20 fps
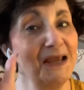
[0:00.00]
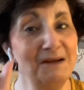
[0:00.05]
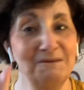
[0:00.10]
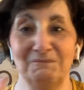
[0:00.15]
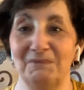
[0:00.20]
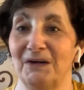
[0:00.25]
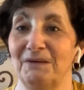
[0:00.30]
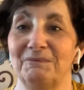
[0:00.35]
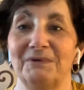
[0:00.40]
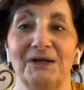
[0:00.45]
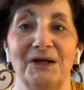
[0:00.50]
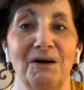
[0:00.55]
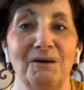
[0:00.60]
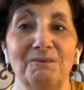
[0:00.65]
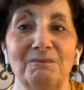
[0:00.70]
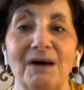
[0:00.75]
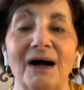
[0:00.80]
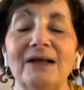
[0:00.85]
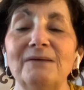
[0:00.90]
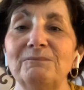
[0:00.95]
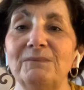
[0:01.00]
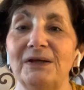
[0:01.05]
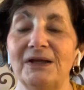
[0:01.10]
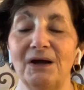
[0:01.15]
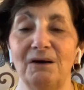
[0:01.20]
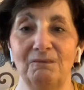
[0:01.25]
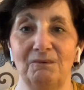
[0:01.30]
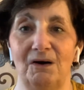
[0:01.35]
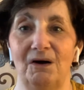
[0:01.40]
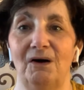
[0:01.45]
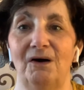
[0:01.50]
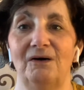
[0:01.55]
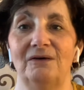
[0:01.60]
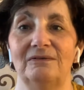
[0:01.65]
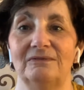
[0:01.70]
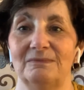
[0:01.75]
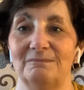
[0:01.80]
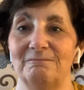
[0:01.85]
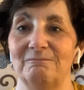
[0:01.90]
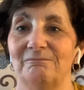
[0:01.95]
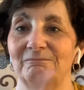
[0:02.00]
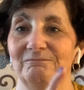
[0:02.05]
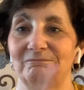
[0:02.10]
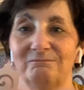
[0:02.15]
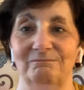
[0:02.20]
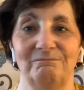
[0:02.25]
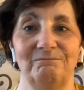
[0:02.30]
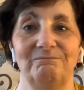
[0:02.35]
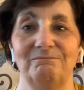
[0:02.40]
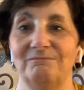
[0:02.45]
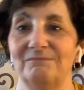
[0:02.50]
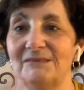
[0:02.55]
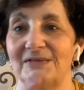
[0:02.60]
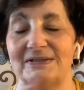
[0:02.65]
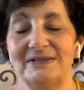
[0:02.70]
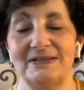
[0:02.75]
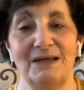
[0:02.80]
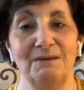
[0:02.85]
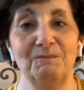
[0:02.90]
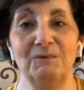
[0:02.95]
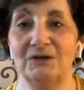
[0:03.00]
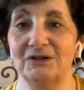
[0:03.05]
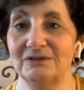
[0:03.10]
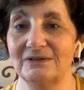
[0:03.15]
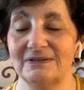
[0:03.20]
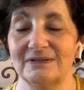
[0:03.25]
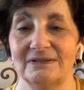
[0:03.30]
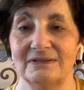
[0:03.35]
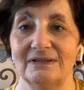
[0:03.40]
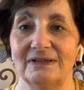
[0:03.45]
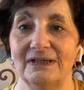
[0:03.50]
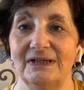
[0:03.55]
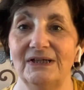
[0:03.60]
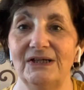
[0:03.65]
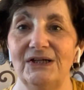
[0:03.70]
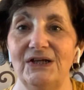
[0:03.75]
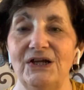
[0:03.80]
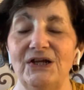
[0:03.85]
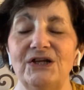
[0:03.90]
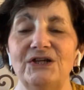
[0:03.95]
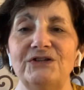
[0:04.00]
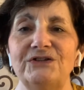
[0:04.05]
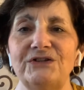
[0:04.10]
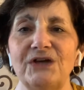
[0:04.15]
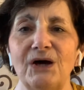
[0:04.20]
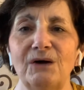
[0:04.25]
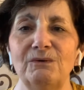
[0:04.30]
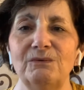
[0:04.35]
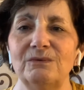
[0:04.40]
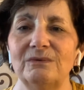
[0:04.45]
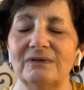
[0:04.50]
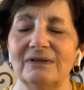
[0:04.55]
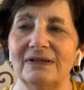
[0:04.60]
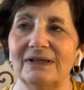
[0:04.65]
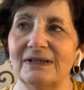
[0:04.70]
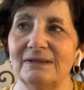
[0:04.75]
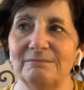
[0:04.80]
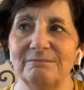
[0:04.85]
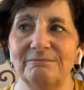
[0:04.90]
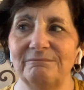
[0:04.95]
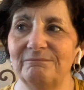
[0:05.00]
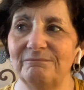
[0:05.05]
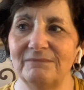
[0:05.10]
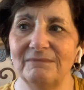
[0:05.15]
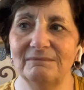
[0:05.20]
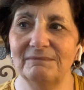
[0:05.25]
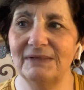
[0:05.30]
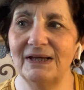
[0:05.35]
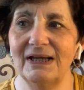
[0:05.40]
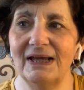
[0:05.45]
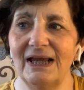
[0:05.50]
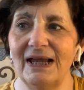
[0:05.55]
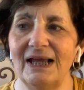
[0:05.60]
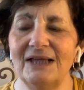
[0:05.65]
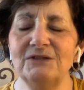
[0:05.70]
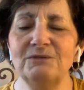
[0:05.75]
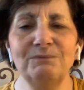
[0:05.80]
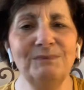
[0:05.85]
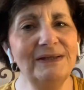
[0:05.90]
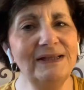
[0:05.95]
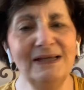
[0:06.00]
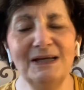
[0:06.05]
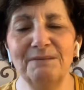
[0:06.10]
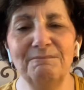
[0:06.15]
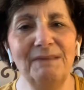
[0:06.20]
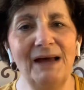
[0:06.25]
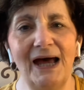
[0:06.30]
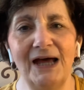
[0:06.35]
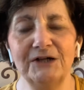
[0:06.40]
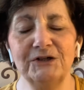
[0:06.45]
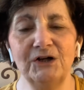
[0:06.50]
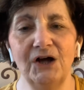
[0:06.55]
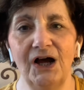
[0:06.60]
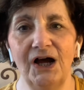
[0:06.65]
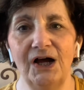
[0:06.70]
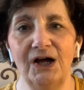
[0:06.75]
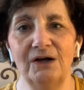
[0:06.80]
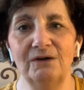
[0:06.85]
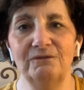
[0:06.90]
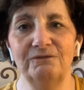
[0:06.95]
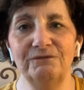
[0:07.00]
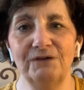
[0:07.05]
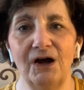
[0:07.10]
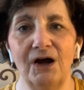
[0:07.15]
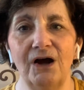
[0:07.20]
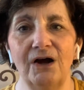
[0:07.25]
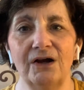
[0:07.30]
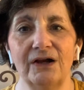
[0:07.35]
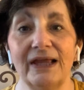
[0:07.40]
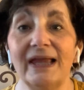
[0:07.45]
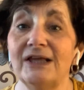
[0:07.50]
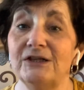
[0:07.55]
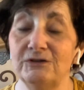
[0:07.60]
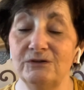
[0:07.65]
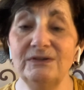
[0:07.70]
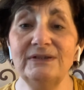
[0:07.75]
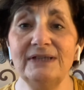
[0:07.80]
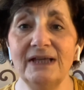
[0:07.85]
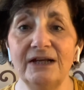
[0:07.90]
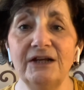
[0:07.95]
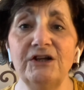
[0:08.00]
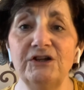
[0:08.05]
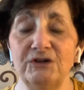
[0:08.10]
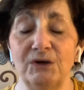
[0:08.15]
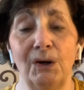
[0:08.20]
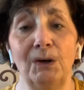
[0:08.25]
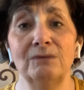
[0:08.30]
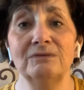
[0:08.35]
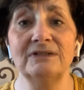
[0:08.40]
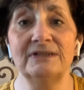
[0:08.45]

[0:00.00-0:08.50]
Where we go one, we go all. Same words. So it's really a matter of, can you stand in your own